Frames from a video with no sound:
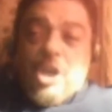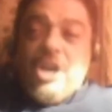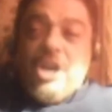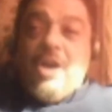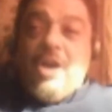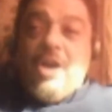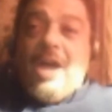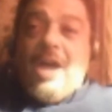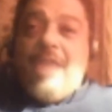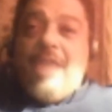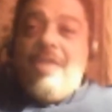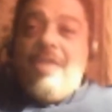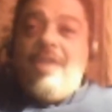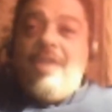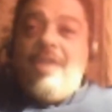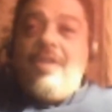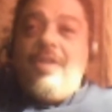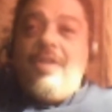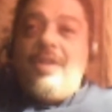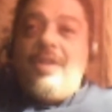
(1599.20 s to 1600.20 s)
know, I think
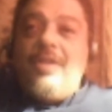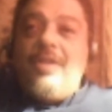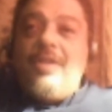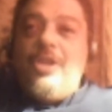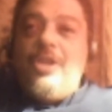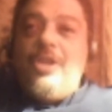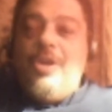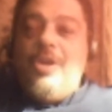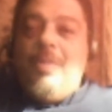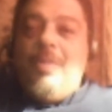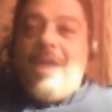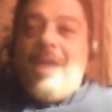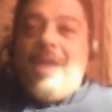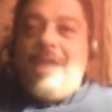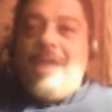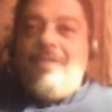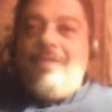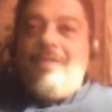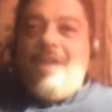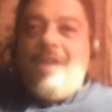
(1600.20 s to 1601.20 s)
that you might
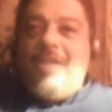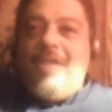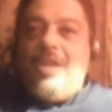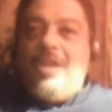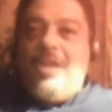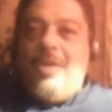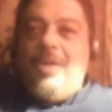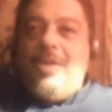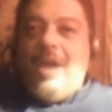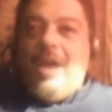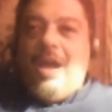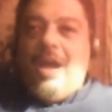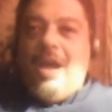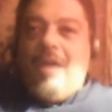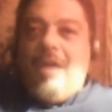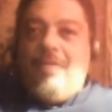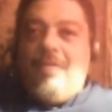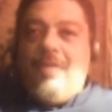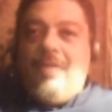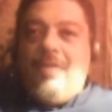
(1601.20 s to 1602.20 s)
find that you have
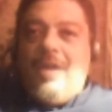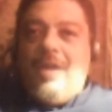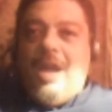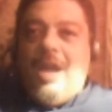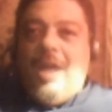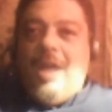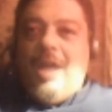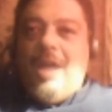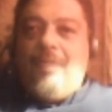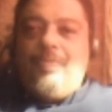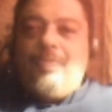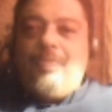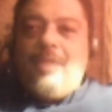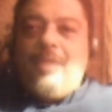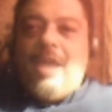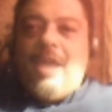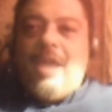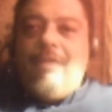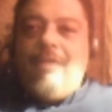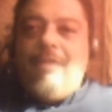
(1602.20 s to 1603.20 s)
um,
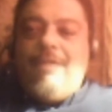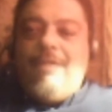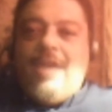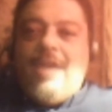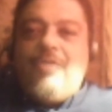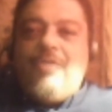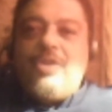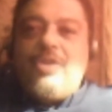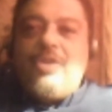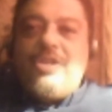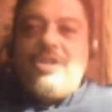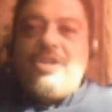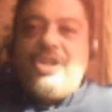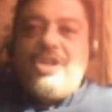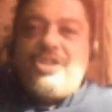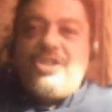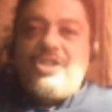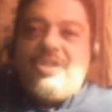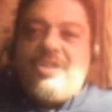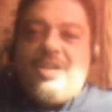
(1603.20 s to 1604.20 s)
a favorite
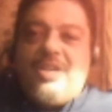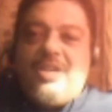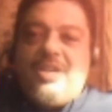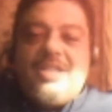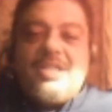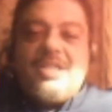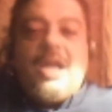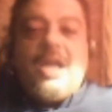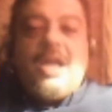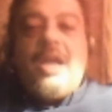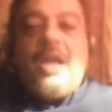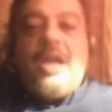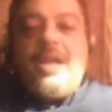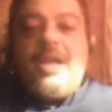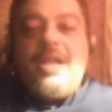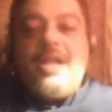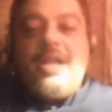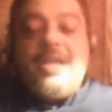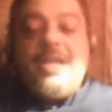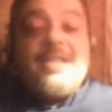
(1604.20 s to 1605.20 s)
dish that isn't un,
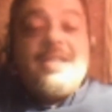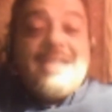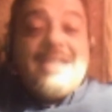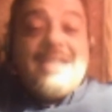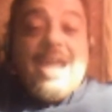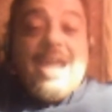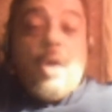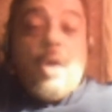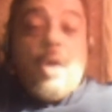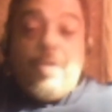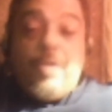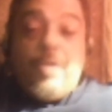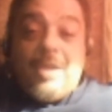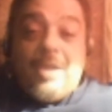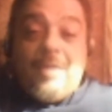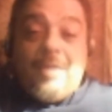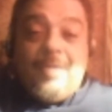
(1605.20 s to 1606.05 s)
isn't healthy.